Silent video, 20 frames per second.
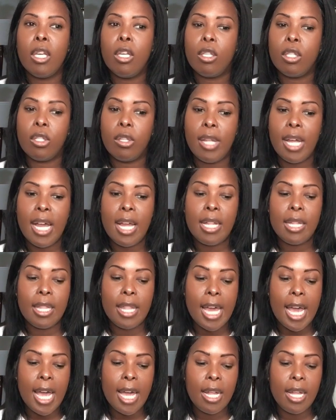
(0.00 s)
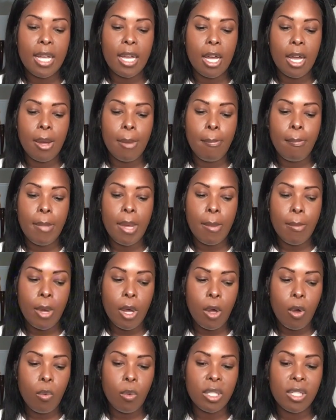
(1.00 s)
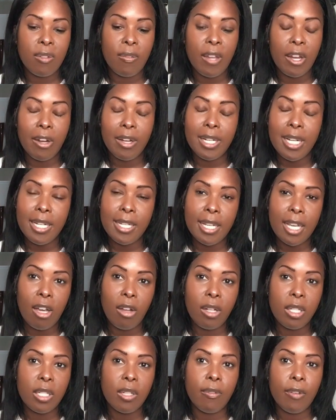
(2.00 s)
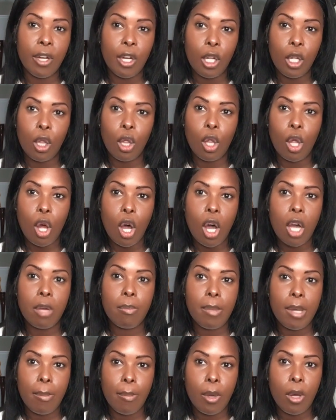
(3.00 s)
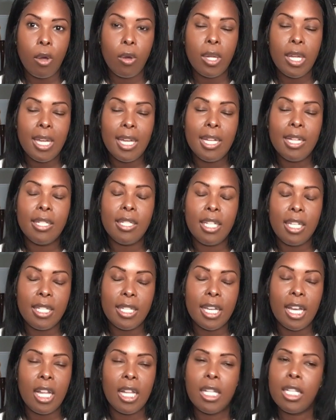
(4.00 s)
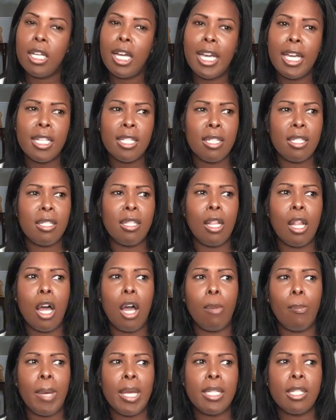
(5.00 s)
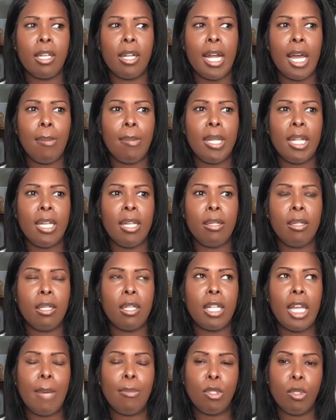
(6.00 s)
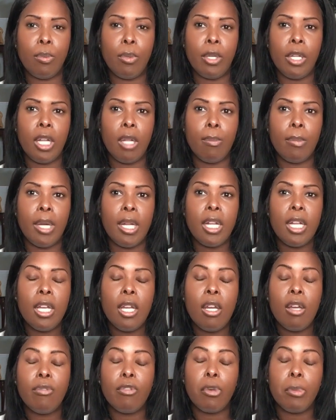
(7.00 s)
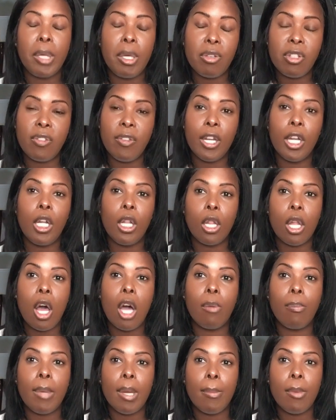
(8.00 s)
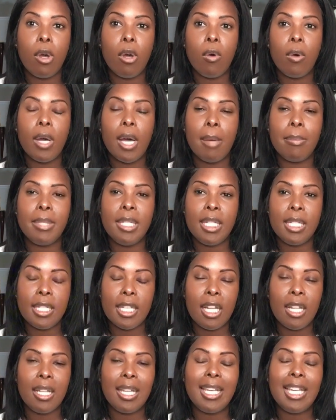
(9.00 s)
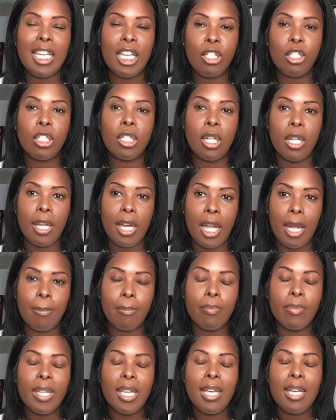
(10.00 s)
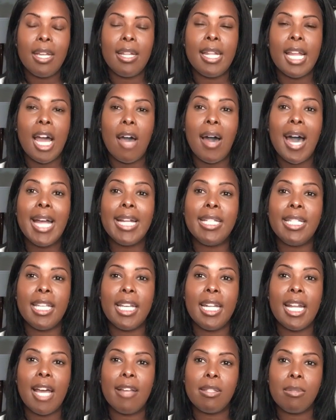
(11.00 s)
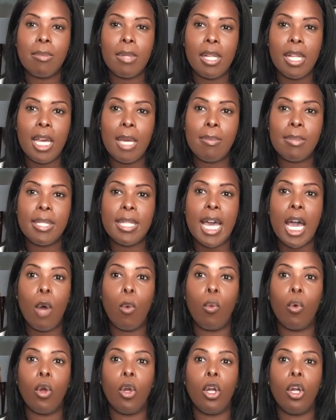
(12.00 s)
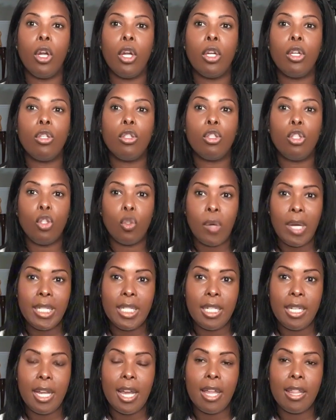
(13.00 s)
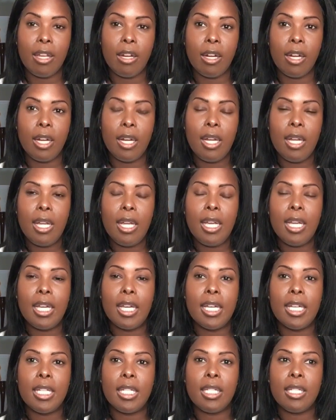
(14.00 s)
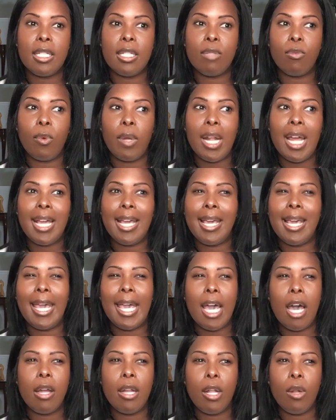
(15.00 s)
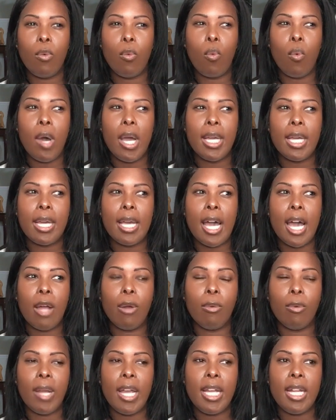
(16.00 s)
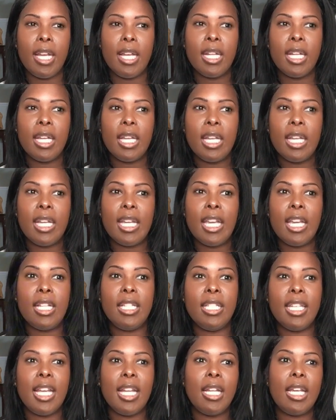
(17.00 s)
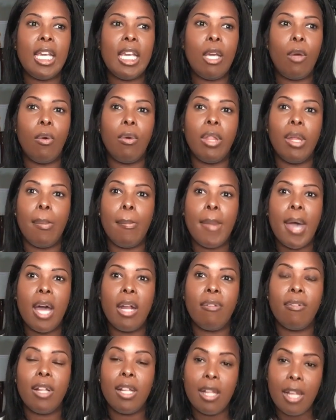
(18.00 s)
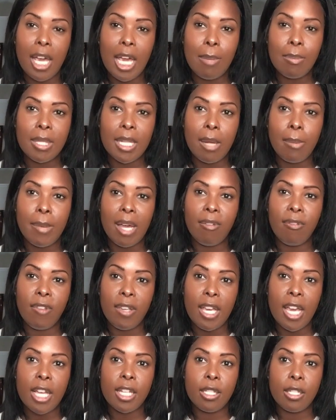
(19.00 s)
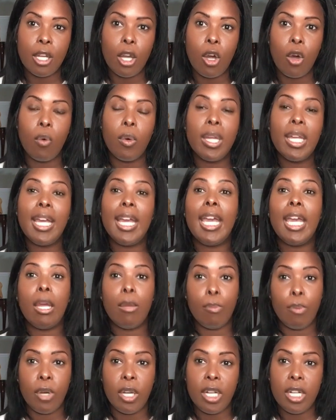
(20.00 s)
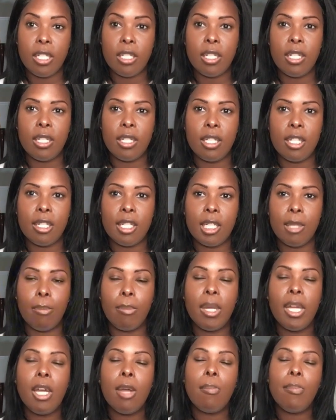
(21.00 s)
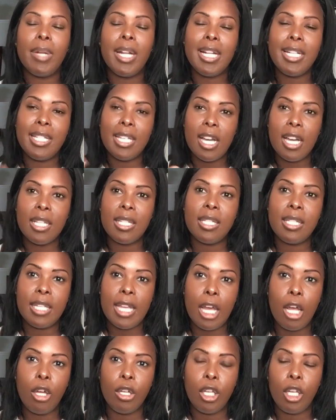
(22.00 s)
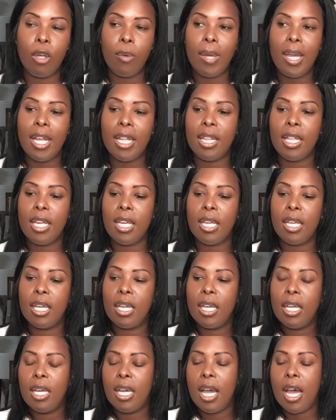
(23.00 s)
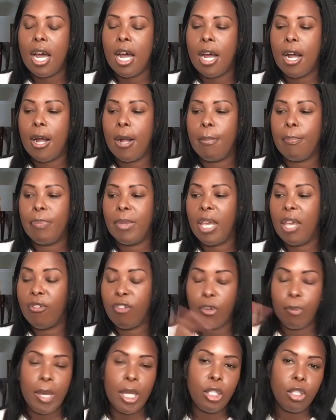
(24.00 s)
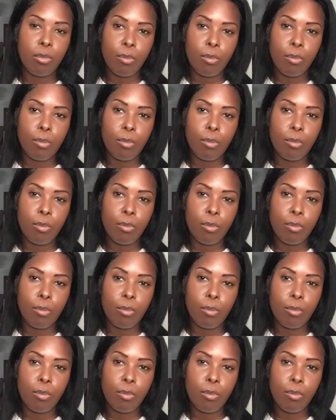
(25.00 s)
So that memo was very detailed. It's a very long memo, detailing, I guess long based on how many claims you put in, but for me it was a very long memo detailing each claim. Now, I did have some claims that were joined together, because when I counted what got rated, it didn't equal the amount of claims that my VSO input into the system. But it does tell you in the information